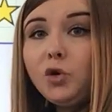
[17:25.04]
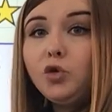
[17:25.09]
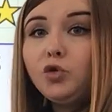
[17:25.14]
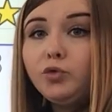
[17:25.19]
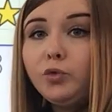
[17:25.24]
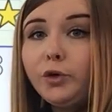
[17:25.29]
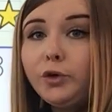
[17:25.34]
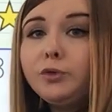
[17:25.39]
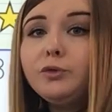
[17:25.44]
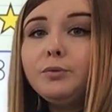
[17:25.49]

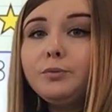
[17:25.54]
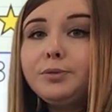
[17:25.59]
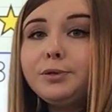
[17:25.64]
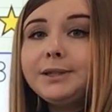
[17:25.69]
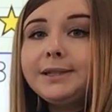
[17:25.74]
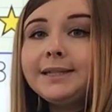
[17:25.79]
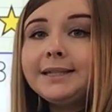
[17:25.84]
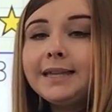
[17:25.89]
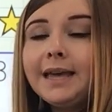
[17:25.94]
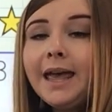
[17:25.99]

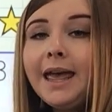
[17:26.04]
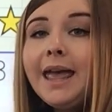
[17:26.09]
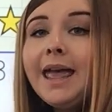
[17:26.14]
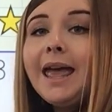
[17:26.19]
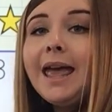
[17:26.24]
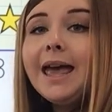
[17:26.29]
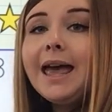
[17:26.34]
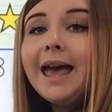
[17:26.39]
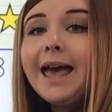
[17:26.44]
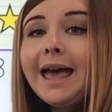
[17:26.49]
groups.
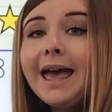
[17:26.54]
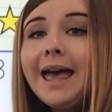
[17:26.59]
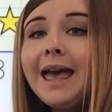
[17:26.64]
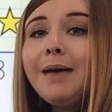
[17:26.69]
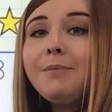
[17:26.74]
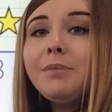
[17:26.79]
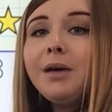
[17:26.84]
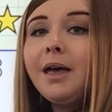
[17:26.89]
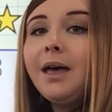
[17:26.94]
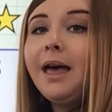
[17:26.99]

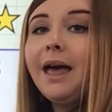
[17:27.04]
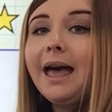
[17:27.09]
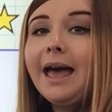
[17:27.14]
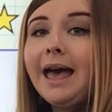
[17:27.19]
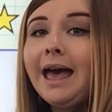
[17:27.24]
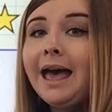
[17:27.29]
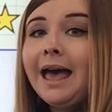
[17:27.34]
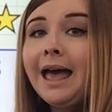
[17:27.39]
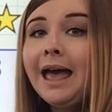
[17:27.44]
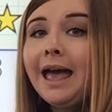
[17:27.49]
Am
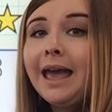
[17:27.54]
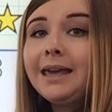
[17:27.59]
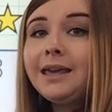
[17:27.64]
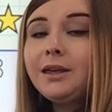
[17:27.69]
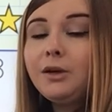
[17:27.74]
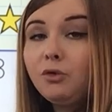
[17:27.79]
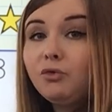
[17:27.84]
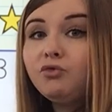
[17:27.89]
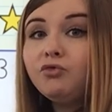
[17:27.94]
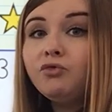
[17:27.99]
I
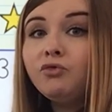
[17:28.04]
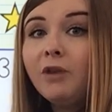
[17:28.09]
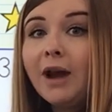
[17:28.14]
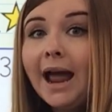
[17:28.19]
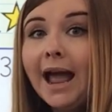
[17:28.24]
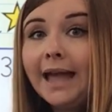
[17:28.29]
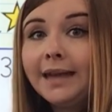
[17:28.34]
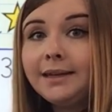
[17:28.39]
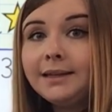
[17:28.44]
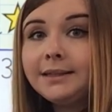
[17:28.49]

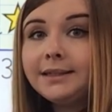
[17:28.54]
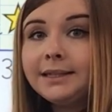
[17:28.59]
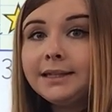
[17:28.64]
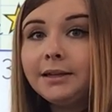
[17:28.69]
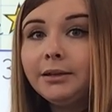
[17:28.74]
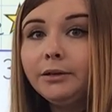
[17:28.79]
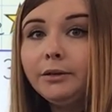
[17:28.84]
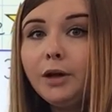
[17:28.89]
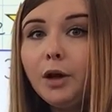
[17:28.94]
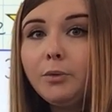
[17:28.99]

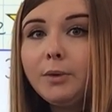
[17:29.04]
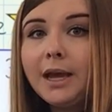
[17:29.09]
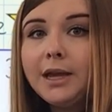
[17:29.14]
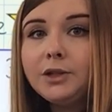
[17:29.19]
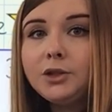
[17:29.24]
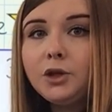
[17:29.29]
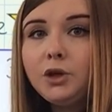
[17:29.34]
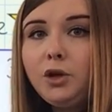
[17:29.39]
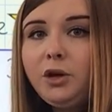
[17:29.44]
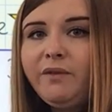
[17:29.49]
right? Okay,
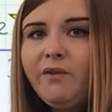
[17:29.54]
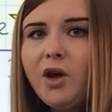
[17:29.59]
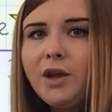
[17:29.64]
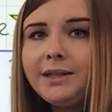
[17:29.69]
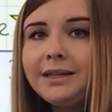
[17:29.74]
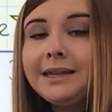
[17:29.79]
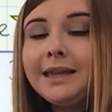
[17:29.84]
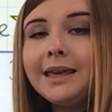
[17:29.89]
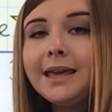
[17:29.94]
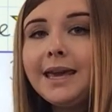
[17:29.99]
so you've
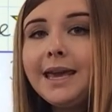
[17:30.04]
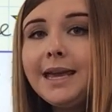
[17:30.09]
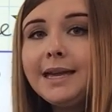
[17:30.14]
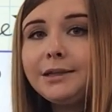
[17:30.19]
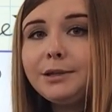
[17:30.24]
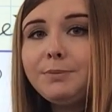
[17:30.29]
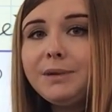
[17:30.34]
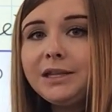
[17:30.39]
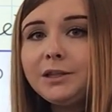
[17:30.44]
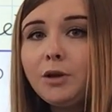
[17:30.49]
got to think,
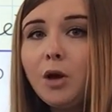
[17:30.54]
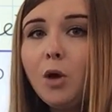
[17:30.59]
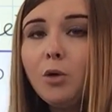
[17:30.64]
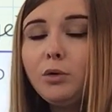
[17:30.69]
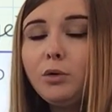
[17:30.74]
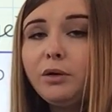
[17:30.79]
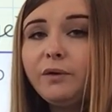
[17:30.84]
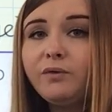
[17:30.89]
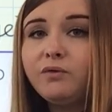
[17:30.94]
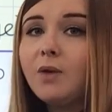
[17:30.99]
is Miss
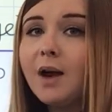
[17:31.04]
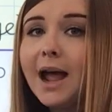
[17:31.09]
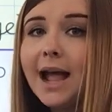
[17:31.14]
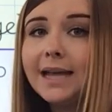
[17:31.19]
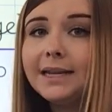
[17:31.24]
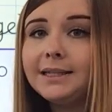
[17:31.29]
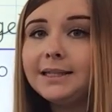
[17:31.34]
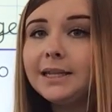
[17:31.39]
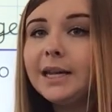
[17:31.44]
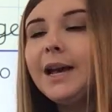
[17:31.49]
Colcliffe
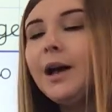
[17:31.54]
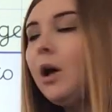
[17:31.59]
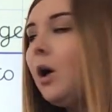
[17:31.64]
right